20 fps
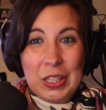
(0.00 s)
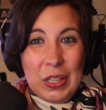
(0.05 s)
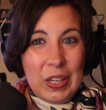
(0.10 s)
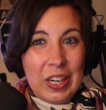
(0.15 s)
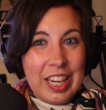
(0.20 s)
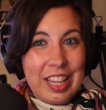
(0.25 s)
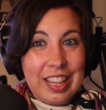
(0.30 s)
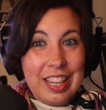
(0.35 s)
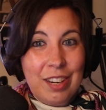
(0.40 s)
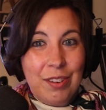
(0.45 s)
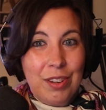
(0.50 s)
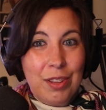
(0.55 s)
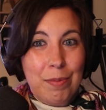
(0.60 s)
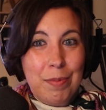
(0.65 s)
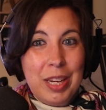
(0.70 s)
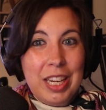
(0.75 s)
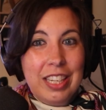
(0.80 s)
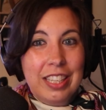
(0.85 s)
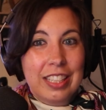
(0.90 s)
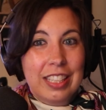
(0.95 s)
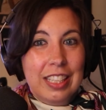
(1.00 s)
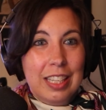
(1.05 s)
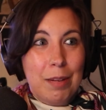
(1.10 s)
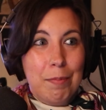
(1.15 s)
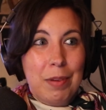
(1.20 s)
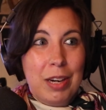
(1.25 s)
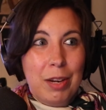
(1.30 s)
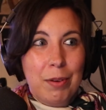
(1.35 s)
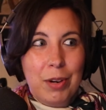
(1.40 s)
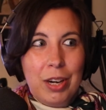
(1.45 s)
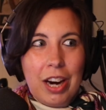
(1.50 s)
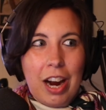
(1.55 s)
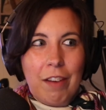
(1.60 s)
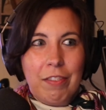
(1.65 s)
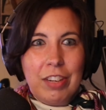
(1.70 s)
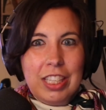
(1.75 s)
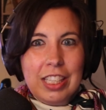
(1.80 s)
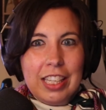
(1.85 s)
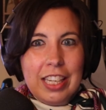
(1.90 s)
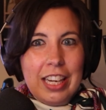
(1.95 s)
or anything with me to sleep anywhere.
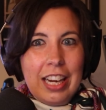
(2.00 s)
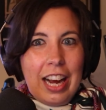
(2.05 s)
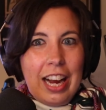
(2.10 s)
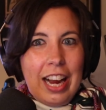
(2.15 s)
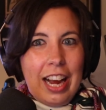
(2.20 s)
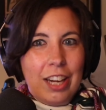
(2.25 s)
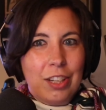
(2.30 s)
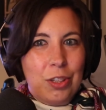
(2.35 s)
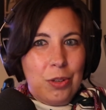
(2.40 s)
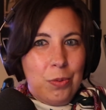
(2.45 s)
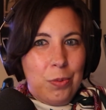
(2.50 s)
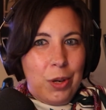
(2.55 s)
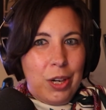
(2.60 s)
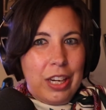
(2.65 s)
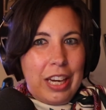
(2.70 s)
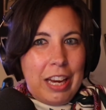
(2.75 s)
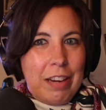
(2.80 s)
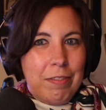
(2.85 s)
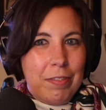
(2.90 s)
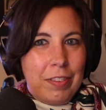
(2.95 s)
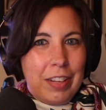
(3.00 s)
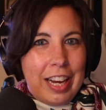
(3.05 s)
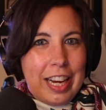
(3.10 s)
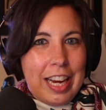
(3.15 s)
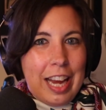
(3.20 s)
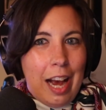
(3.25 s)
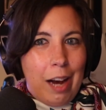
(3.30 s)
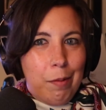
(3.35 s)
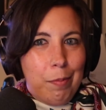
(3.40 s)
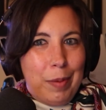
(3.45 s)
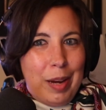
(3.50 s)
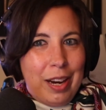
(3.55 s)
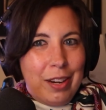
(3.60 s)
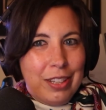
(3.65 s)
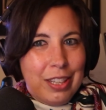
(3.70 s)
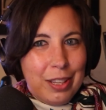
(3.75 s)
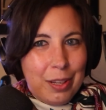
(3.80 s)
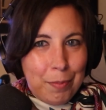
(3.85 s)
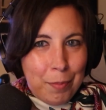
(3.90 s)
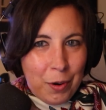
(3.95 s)
Obviously, I had to work a flight
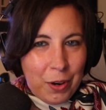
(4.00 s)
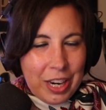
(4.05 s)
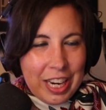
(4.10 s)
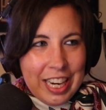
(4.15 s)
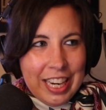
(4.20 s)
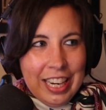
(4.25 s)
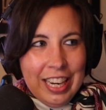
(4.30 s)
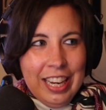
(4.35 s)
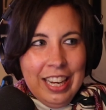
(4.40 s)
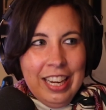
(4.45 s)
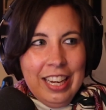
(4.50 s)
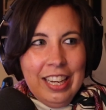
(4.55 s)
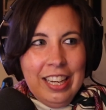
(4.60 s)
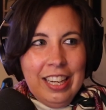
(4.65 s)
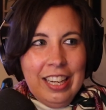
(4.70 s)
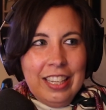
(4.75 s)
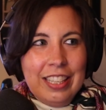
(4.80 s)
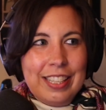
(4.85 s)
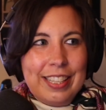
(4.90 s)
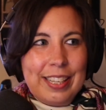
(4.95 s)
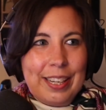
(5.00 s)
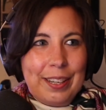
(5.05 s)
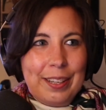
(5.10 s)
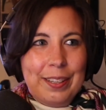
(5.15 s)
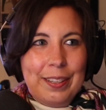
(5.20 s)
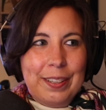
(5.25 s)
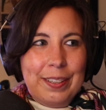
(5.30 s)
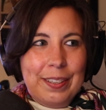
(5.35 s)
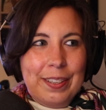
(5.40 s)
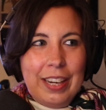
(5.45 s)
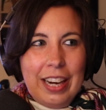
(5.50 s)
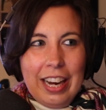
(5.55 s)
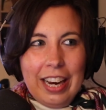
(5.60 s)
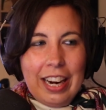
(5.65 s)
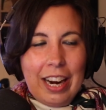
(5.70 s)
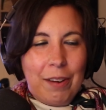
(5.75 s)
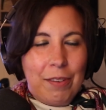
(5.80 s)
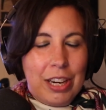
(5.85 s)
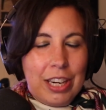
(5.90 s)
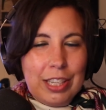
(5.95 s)
outbound in the morning. So, and
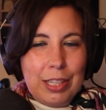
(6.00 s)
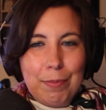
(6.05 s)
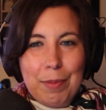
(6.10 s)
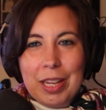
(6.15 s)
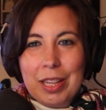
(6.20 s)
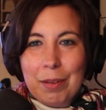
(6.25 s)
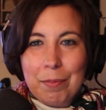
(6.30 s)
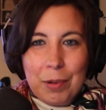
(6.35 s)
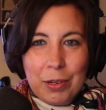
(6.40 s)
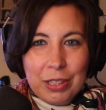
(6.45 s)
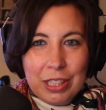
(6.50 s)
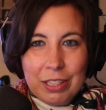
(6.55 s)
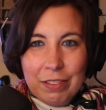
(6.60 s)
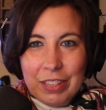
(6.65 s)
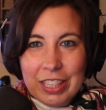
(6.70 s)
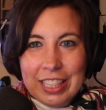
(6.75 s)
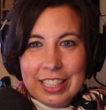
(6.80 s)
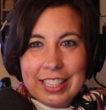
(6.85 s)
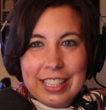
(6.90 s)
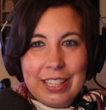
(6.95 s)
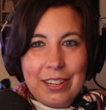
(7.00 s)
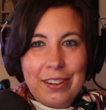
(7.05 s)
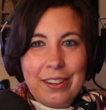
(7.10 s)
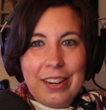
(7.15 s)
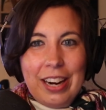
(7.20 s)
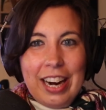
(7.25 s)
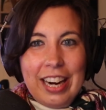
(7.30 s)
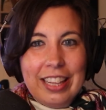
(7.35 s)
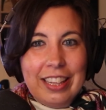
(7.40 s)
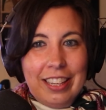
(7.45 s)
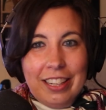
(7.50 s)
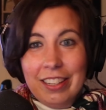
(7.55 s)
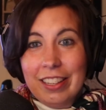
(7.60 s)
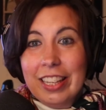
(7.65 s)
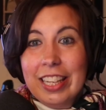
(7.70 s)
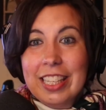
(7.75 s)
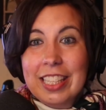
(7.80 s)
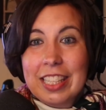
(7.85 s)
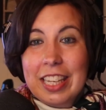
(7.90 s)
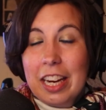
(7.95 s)
I wanted to make the most of it. So I
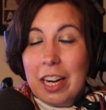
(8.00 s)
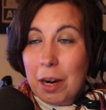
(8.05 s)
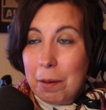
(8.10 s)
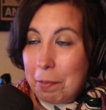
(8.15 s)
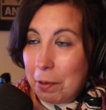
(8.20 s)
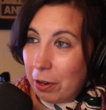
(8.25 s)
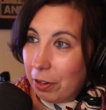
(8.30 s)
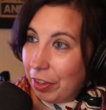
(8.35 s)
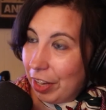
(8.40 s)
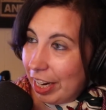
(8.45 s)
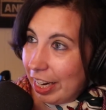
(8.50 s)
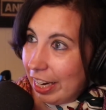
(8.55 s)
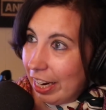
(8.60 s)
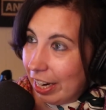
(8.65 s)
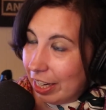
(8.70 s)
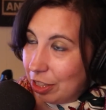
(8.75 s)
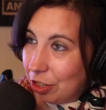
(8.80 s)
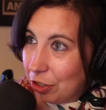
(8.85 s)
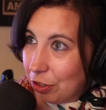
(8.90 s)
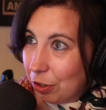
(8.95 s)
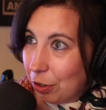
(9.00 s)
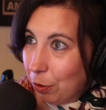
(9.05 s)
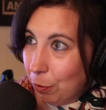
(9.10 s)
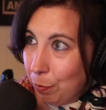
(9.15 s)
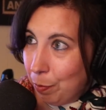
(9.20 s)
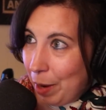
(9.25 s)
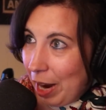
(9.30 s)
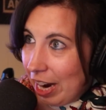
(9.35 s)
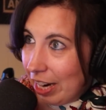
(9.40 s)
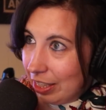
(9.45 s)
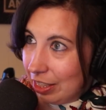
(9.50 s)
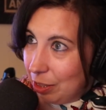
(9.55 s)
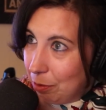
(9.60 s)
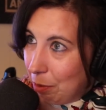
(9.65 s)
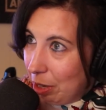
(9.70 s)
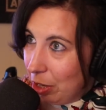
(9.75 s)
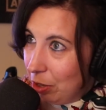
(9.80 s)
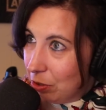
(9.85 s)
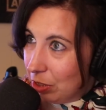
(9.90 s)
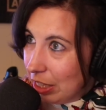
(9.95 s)
literally stayed up all night. I drove back to
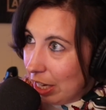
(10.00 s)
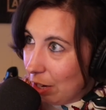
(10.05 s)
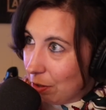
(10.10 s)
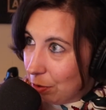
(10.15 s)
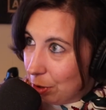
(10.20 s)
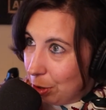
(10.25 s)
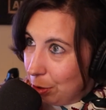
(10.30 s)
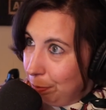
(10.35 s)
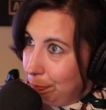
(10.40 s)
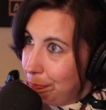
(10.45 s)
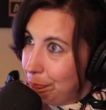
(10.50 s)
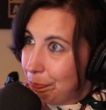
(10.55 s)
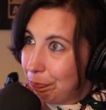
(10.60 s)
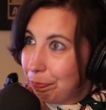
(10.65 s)
my hotel room